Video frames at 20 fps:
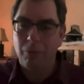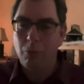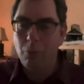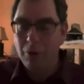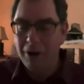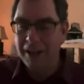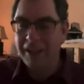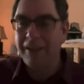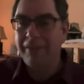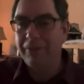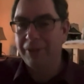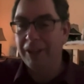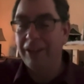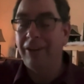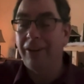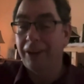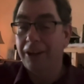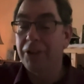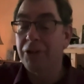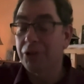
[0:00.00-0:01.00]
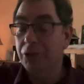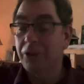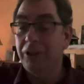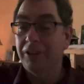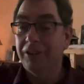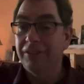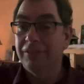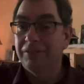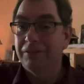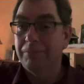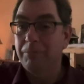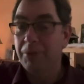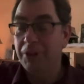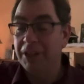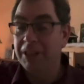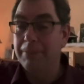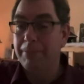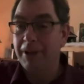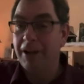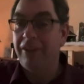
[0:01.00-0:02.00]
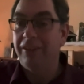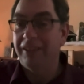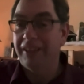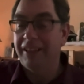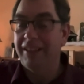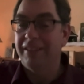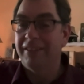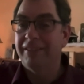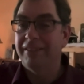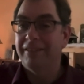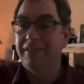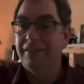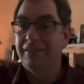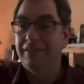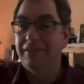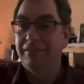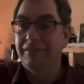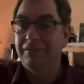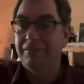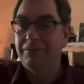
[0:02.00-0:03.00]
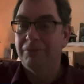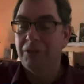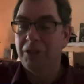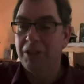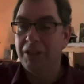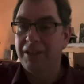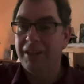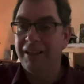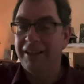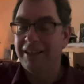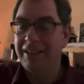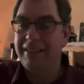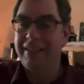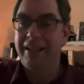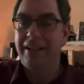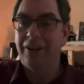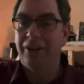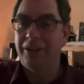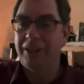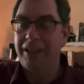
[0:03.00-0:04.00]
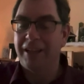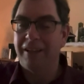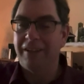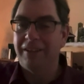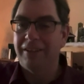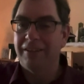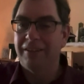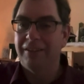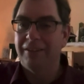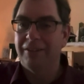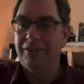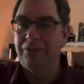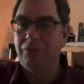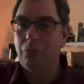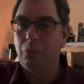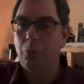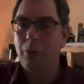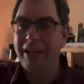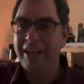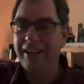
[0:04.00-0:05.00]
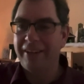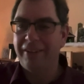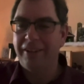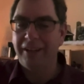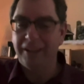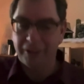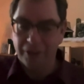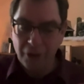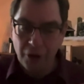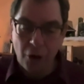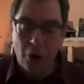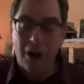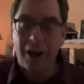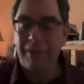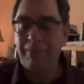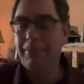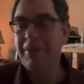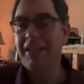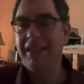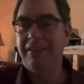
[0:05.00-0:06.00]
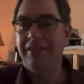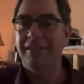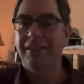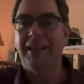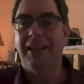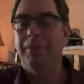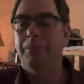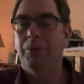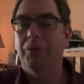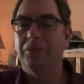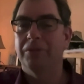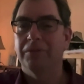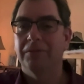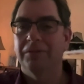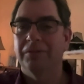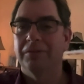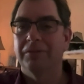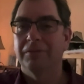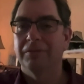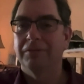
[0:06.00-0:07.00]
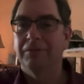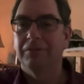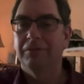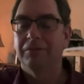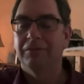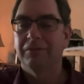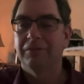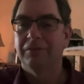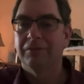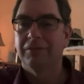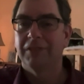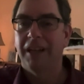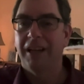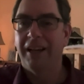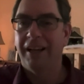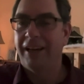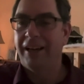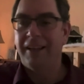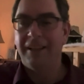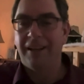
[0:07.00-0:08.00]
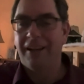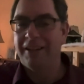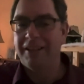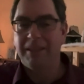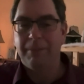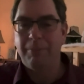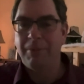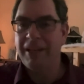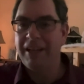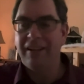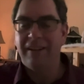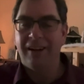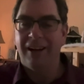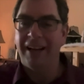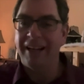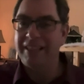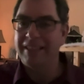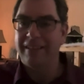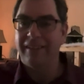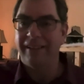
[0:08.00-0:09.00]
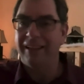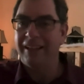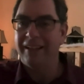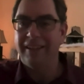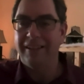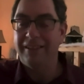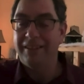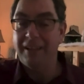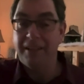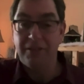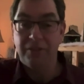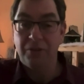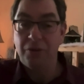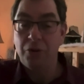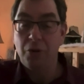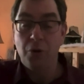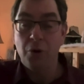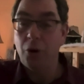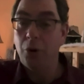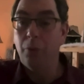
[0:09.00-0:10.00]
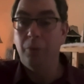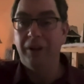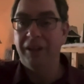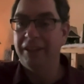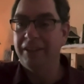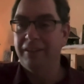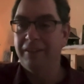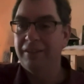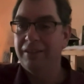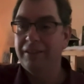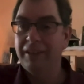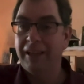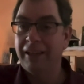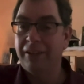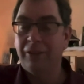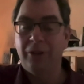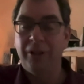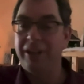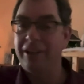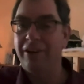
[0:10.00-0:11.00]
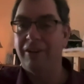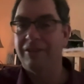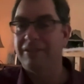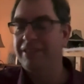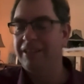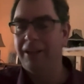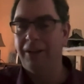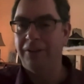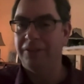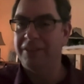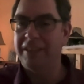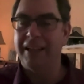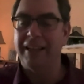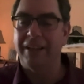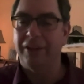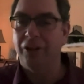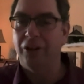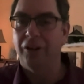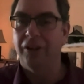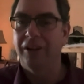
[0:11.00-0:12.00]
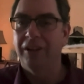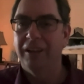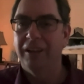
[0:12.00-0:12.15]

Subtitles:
one of the larger municipalities in the CRD. We cannot not be at the table. Us being isolated does no one, including ourselves, any good.